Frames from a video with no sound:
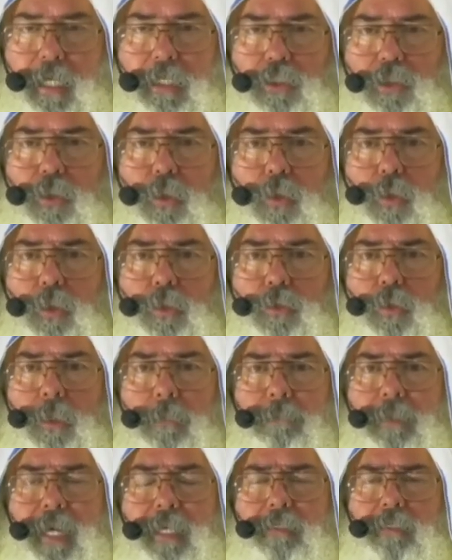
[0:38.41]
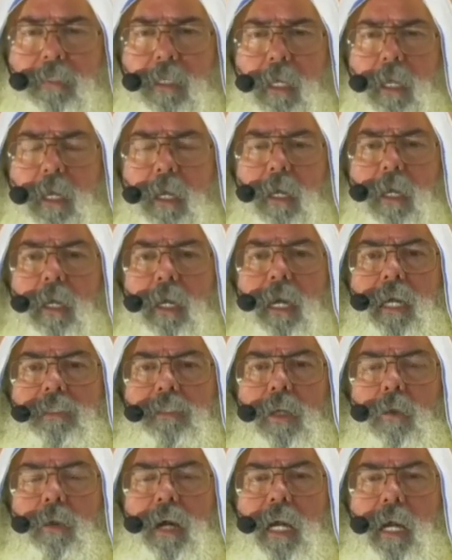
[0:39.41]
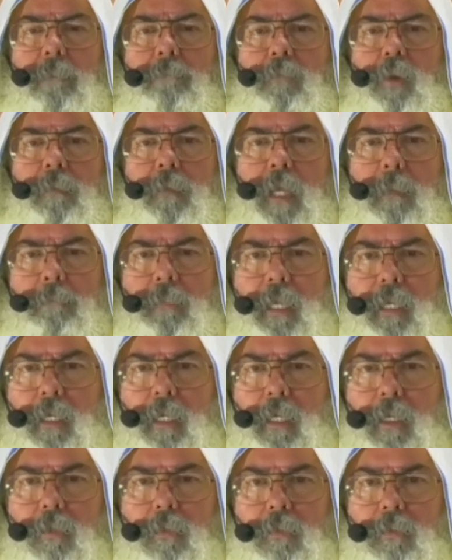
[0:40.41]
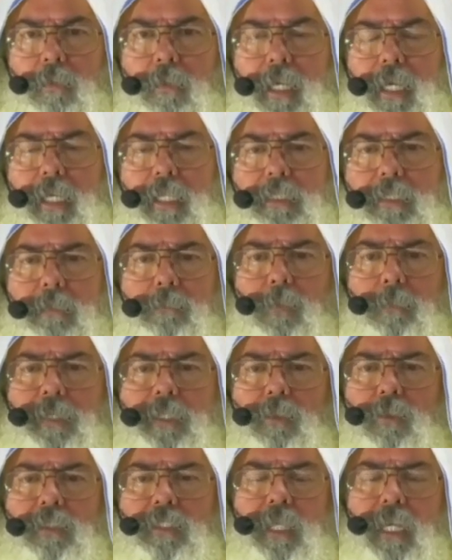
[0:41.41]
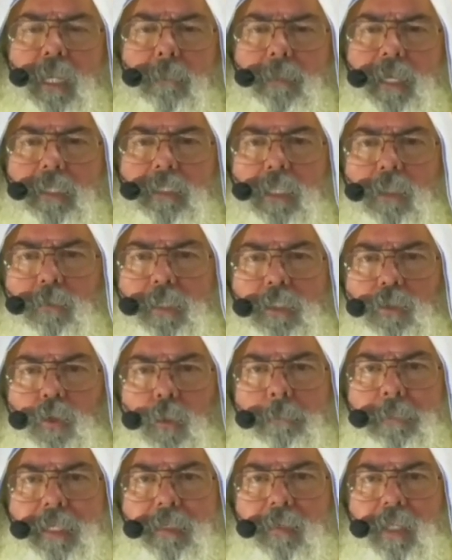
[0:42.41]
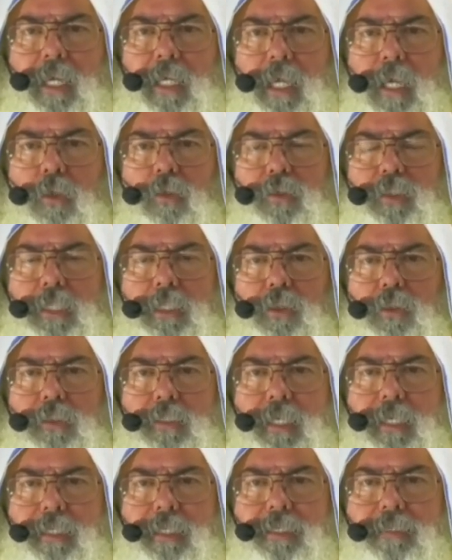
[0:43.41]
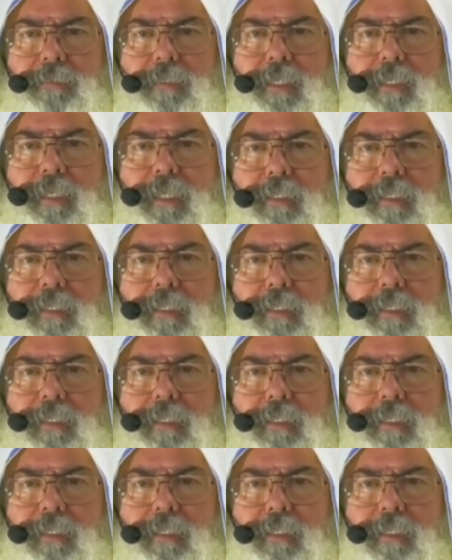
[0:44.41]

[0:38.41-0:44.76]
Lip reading: Friends from Joy and Peace, your servant, the one speaking to you, Dr. Javier Palacios Celorio, roeh, pastor from the Keila